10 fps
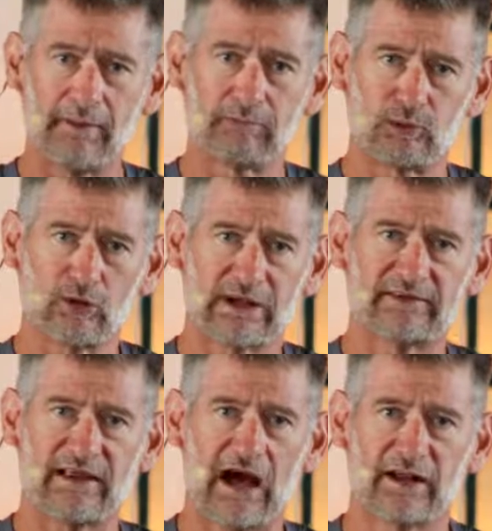kind of broken
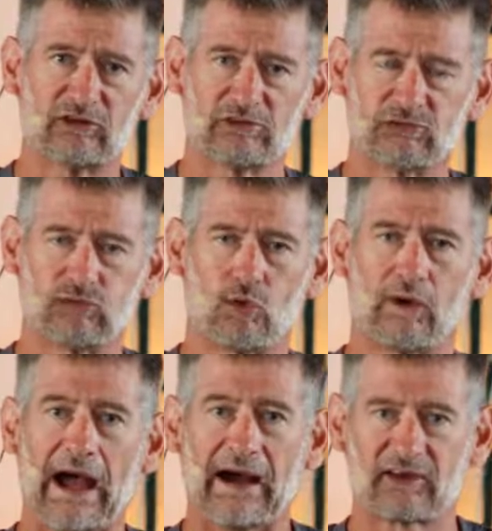it down into
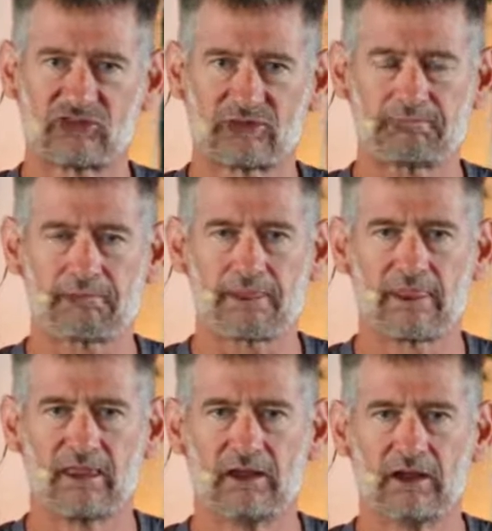four acts.
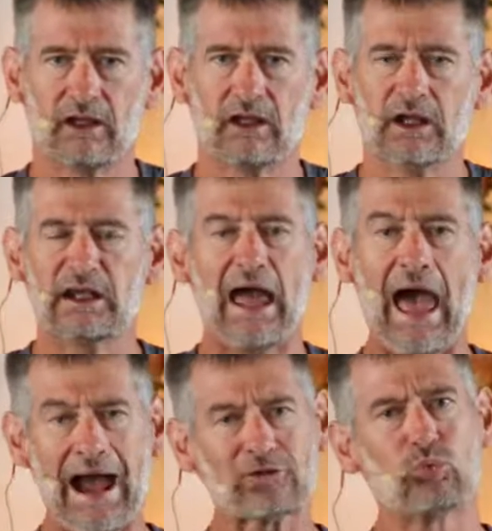In
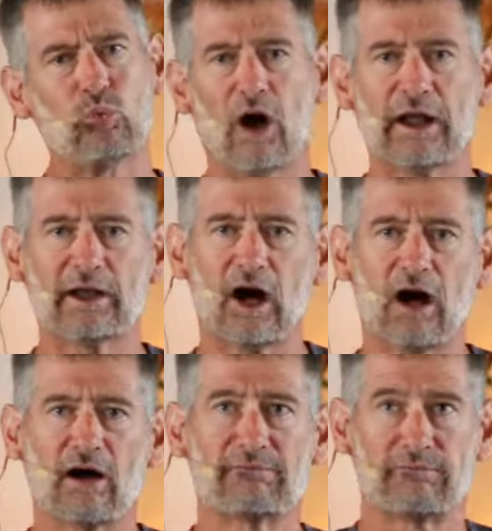act one
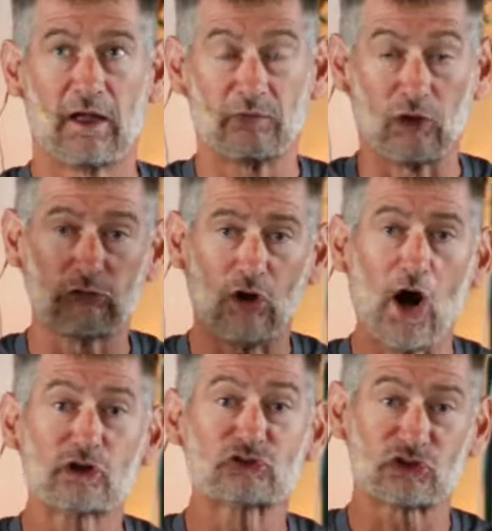of the
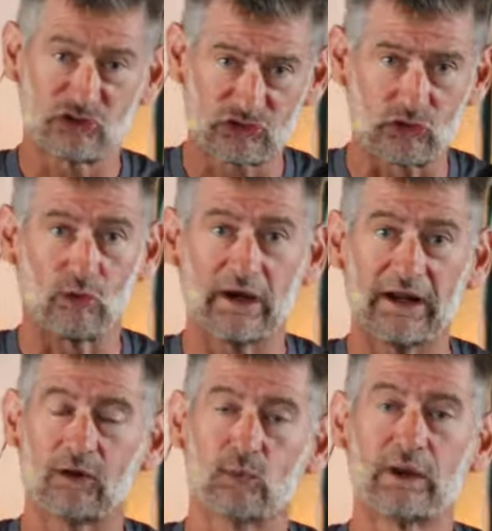larger
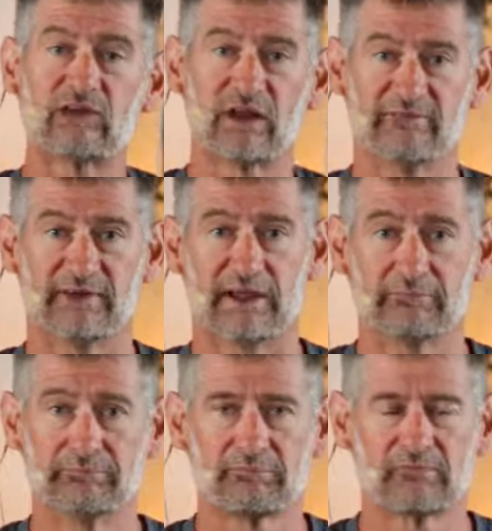story that we live
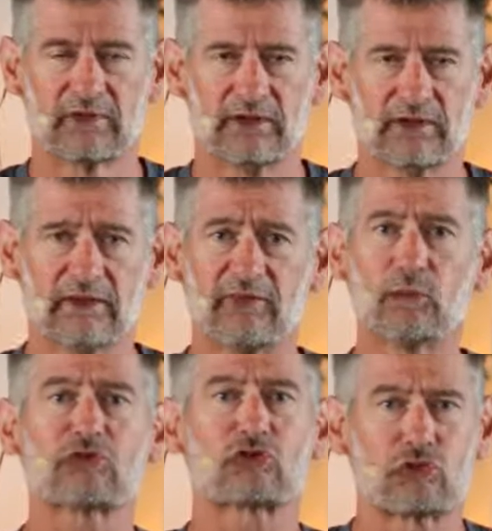in, that there
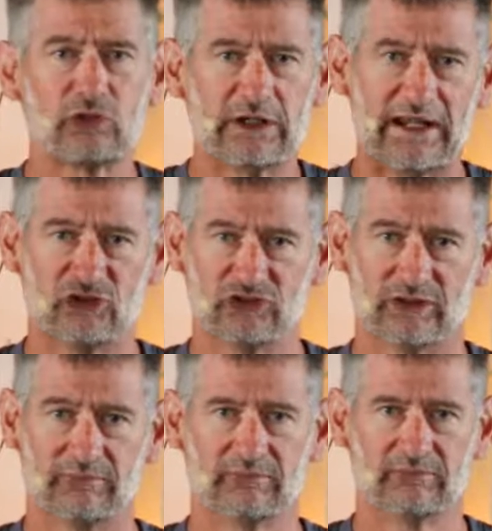was
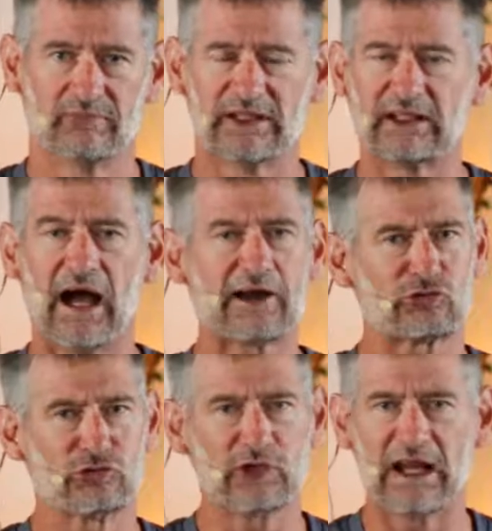creation, that God
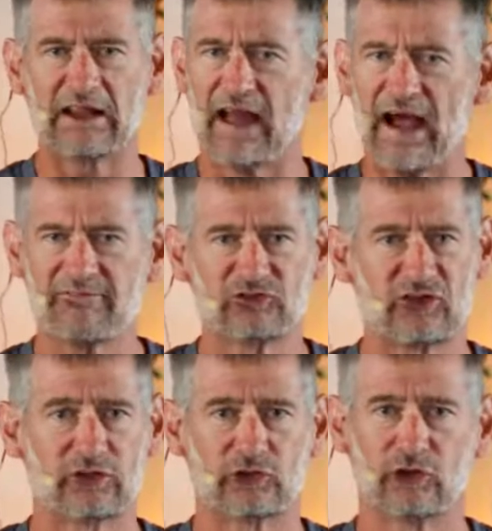created the
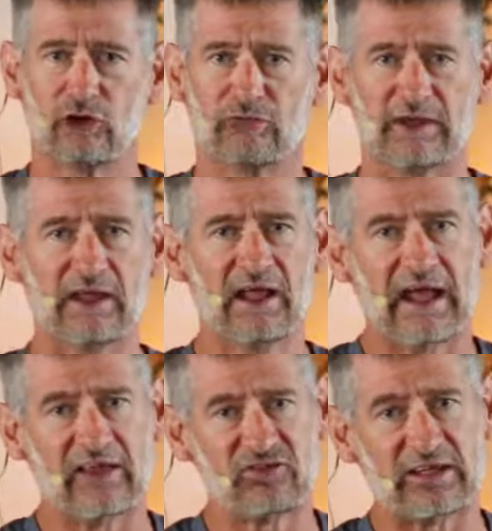heavens and the earth, and
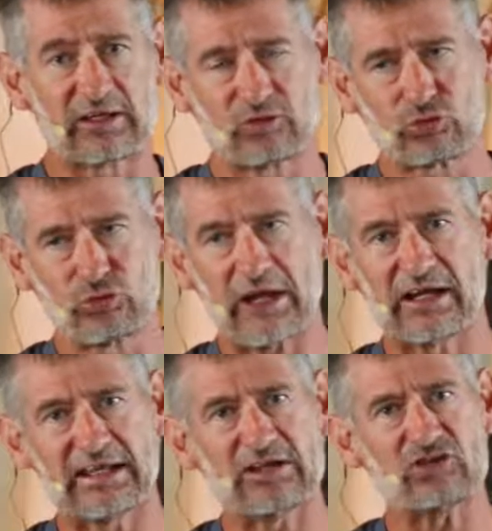as he
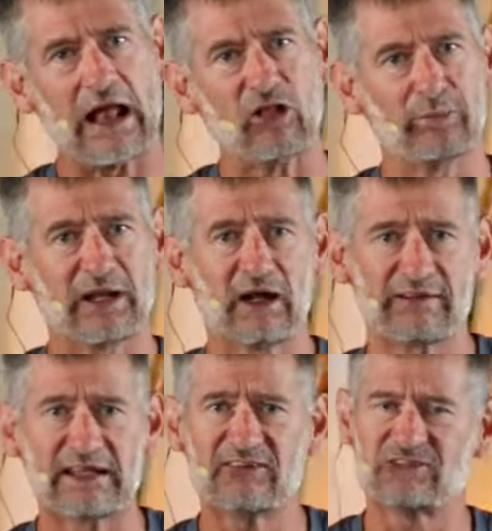created each element
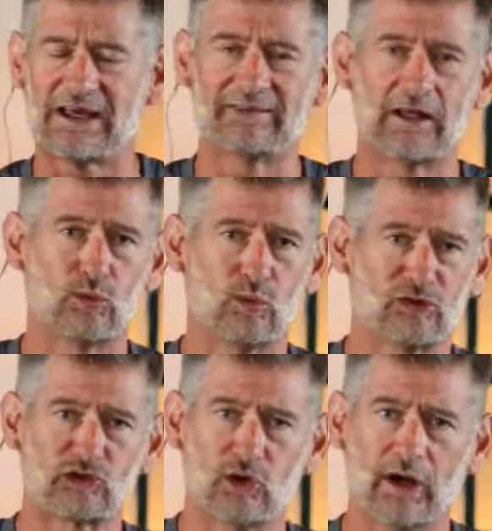of it, he said that it
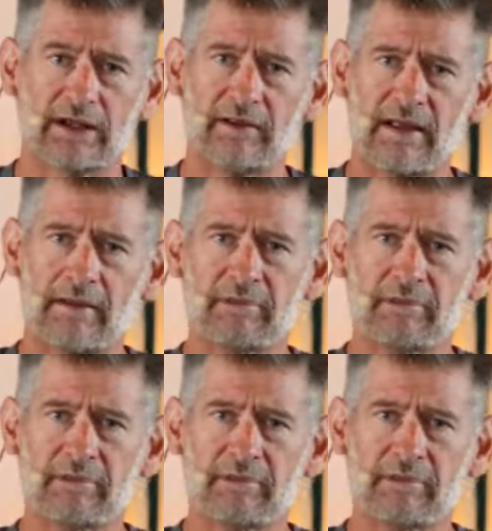was good,